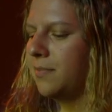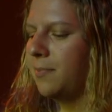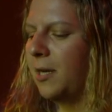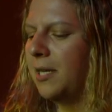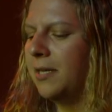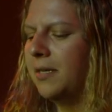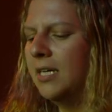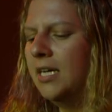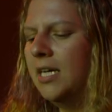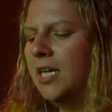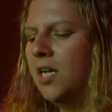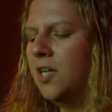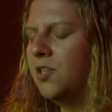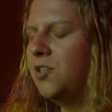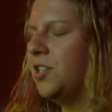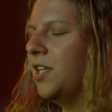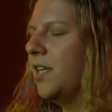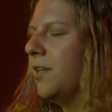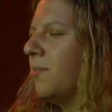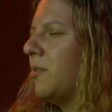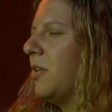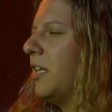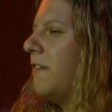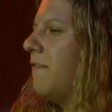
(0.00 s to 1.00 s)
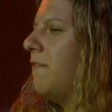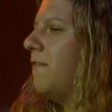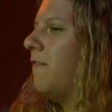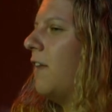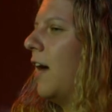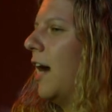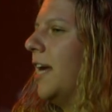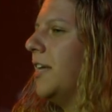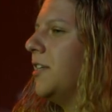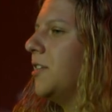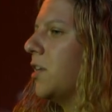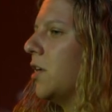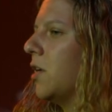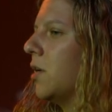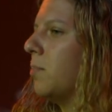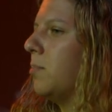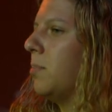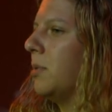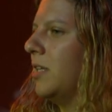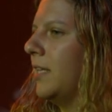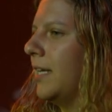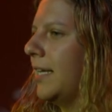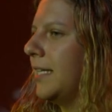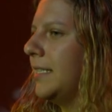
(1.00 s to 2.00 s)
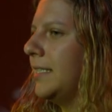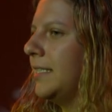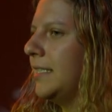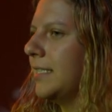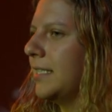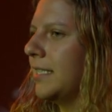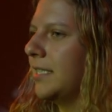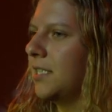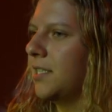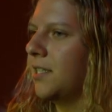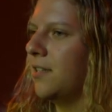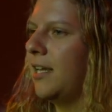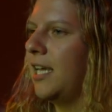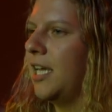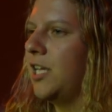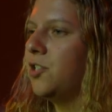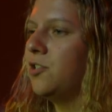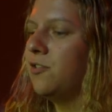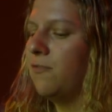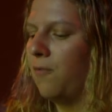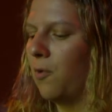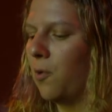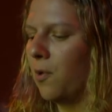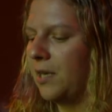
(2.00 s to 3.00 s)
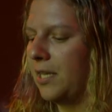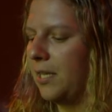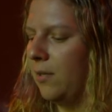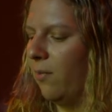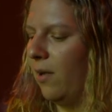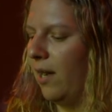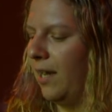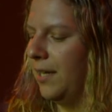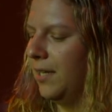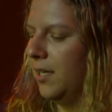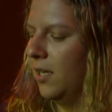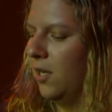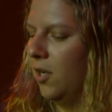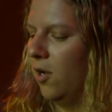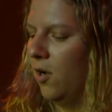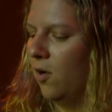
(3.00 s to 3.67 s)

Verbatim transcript: but she didn't really find her bliss until age forty-one,